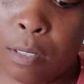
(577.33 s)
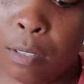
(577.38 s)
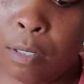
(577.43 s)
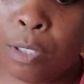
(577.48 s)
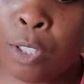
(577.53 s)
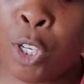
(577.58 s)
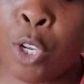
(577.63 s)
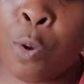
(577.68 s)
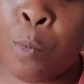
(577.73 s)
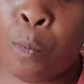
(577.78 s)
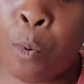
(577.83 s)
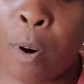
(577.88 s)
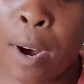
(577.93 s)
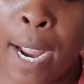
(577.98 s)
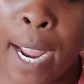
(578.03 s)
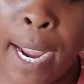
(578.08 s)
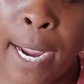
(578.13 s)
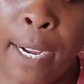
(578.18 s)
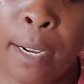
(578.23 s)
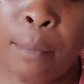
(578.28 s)
2 more
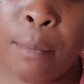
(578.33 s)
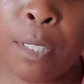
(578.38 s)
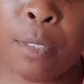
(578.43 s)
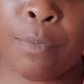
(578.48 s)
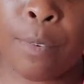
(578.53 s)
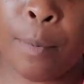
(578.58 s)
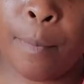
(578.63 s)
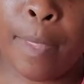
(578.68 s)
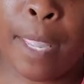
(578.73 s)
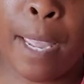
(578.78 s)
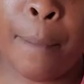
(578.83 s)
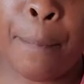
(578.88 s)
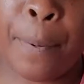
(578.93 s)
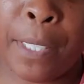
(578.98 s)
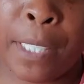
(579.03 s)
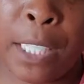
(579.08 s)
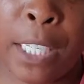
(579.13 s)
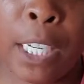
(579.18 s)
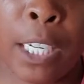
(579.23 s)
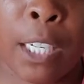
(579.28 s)
items from that
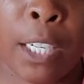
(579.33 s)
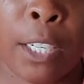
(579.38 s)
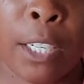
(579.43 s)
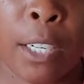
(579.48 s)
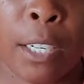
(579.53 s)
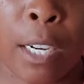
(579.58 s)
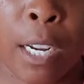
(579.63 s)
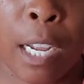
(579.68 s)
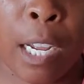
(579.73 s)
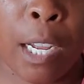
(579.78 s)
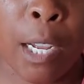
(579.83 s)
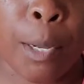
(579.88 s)
particular